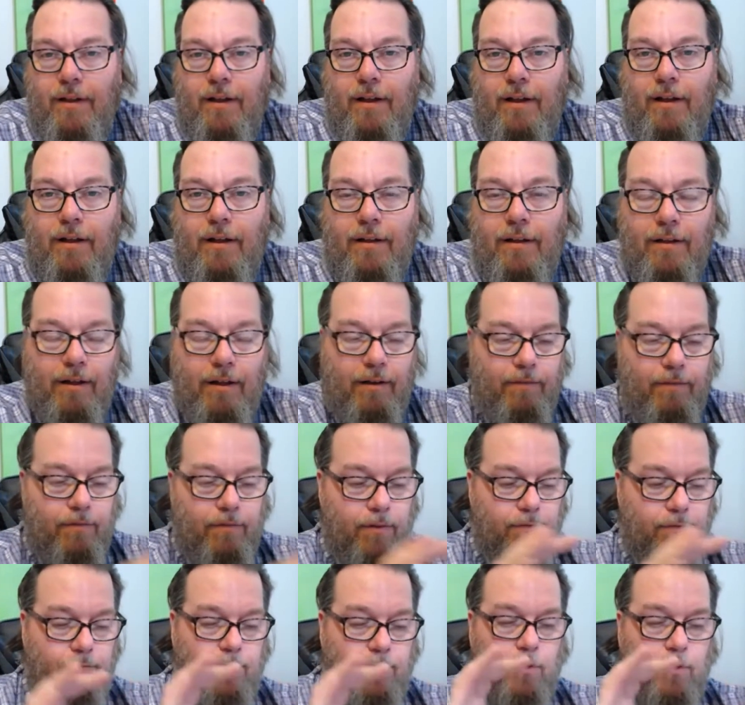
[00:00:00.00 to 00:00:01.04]
uh, of
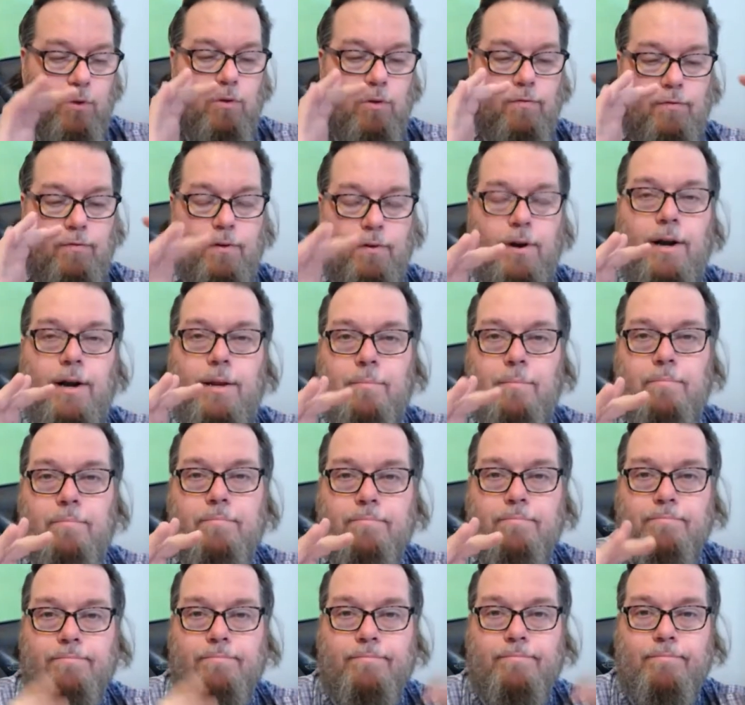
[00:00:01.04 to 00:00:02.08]
the full frame.
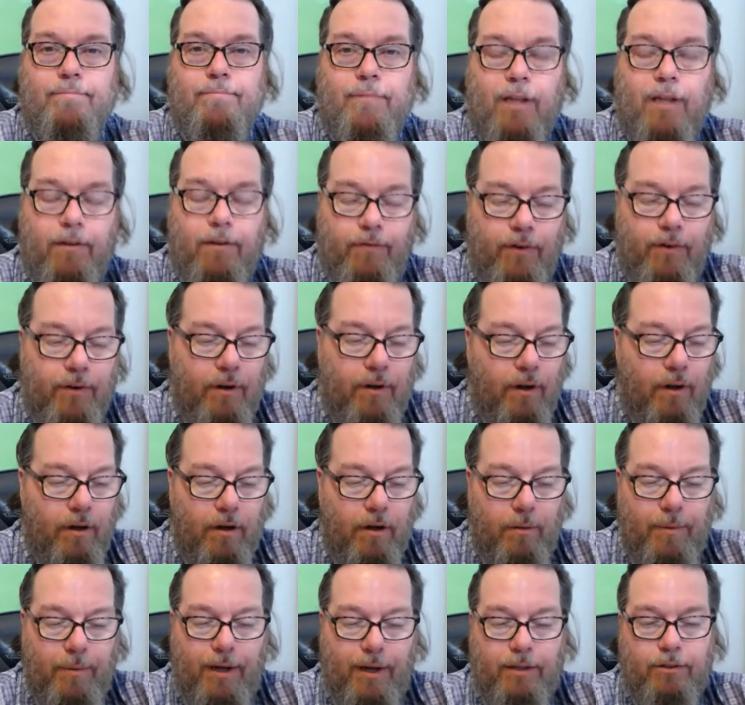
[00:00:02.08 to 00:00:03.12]
If you're
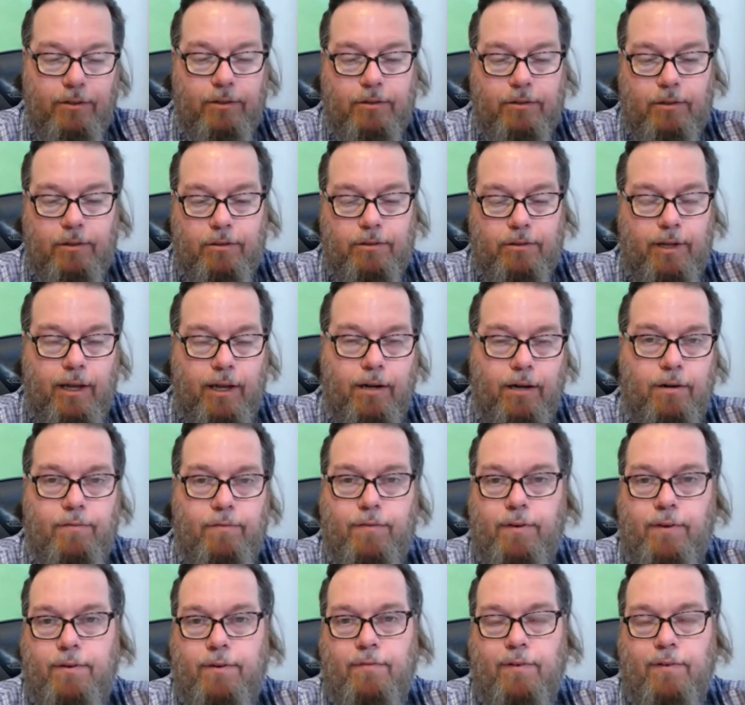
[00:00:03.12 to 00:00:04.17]
talking about just a standard
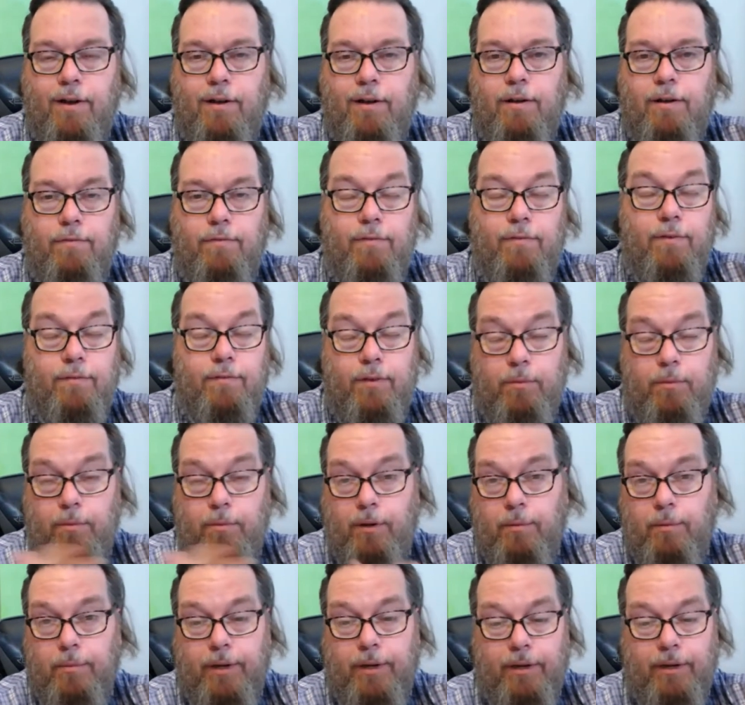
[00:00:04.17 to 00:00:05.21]
fifty-five, uh, fifty
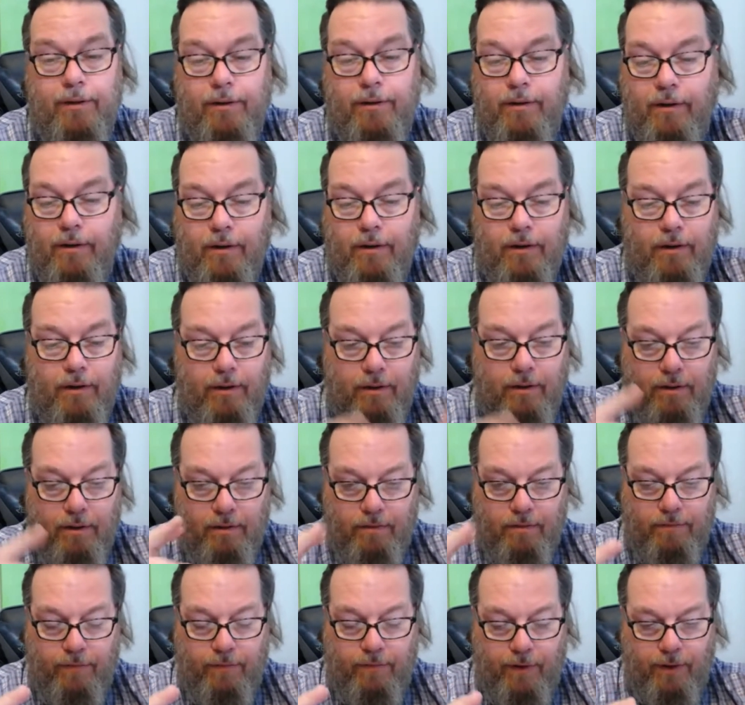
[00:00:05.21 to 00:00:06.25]
millimeter
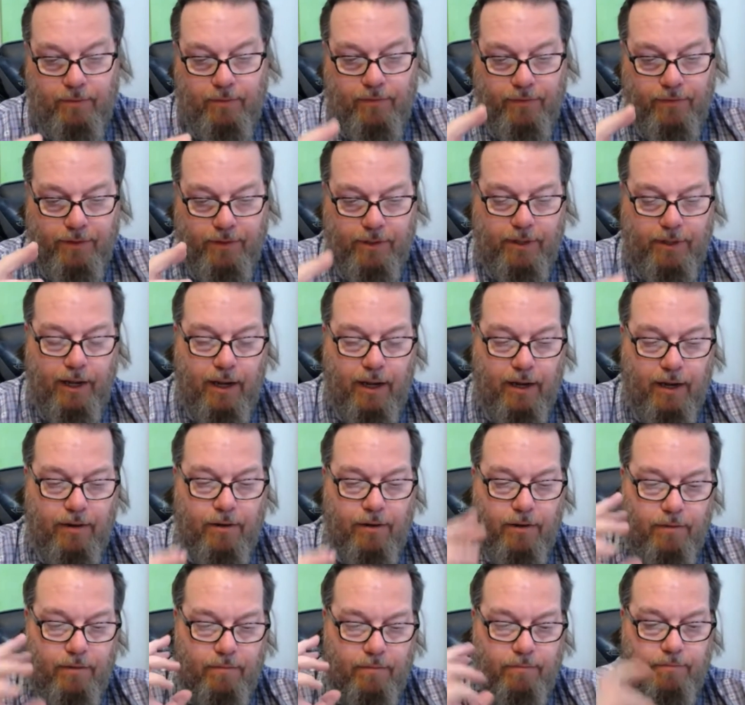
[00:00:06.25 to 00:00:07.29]
frame,
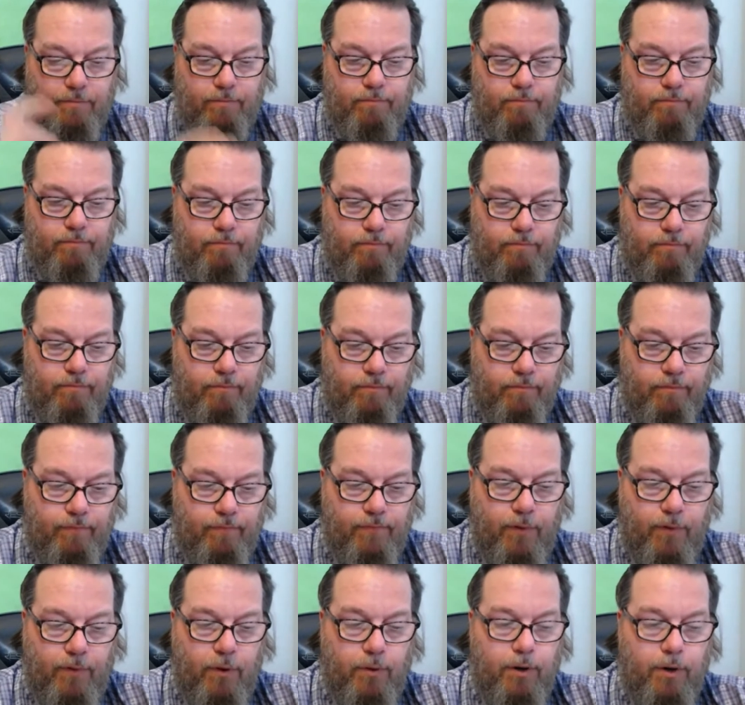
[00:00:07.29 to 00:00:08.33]
standard
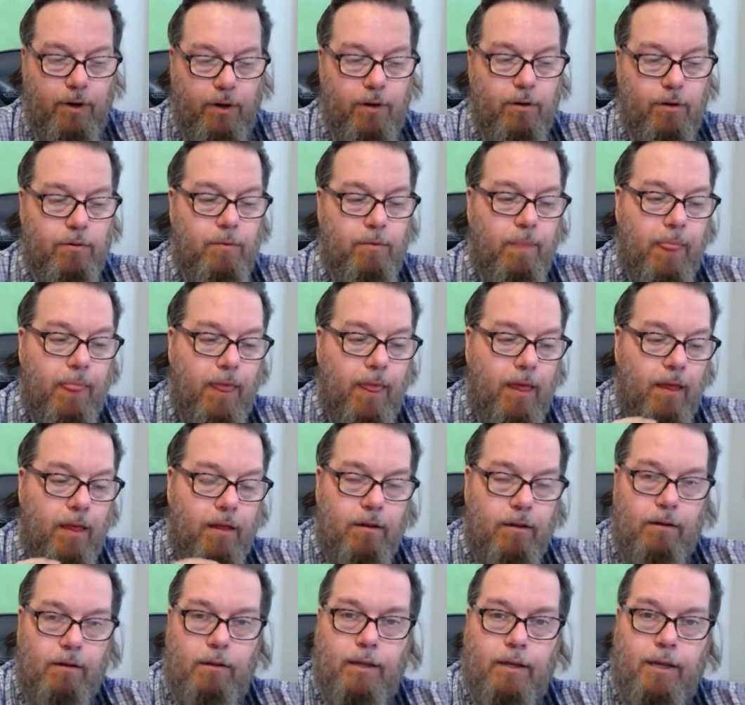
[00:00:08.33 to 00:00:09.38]
photo
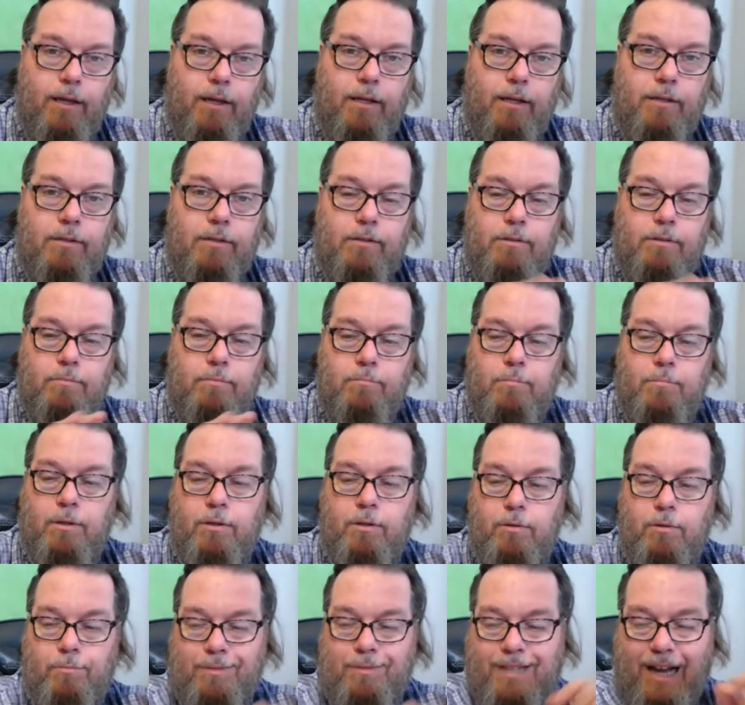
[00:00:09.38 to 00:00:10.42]
lens,
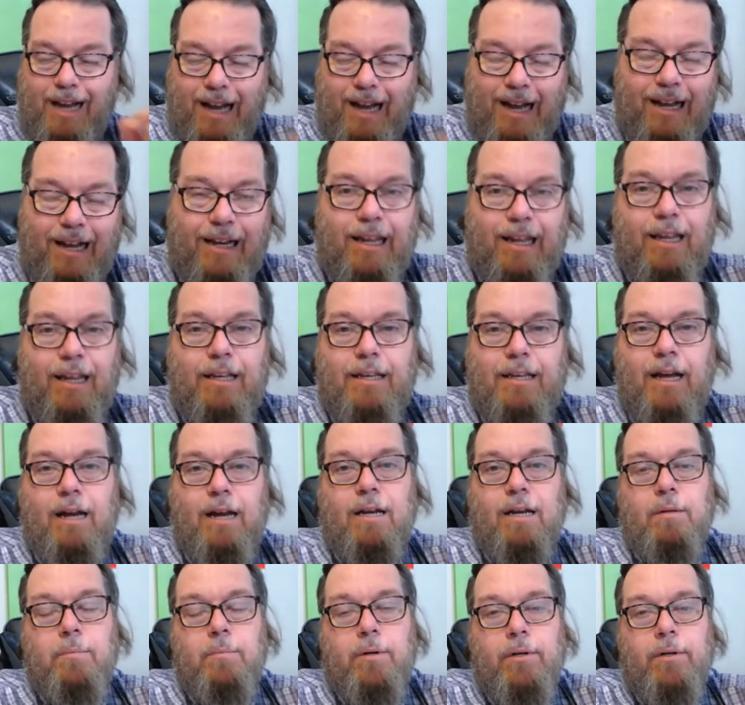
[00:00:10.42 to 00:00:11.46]
boom, tiny,
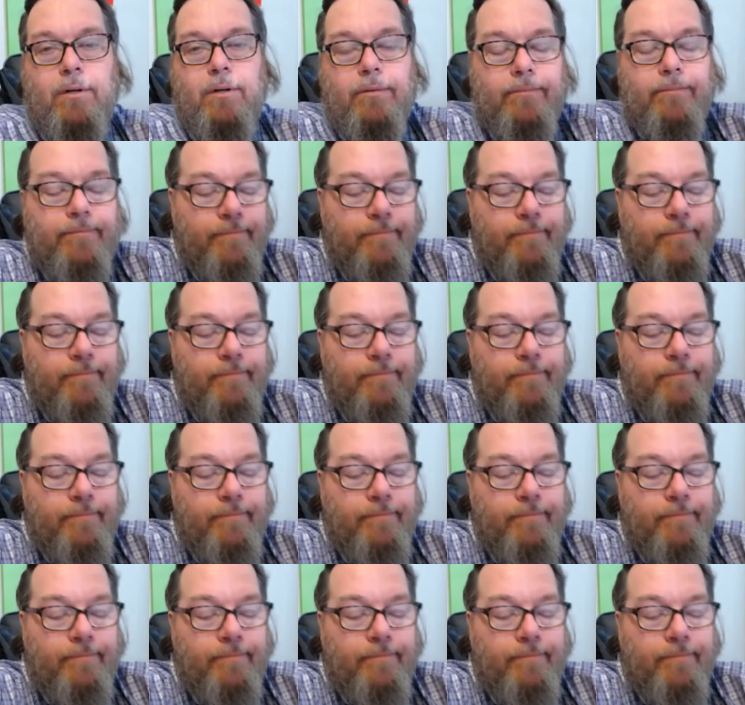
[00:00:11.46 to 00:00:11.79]
tiny bird.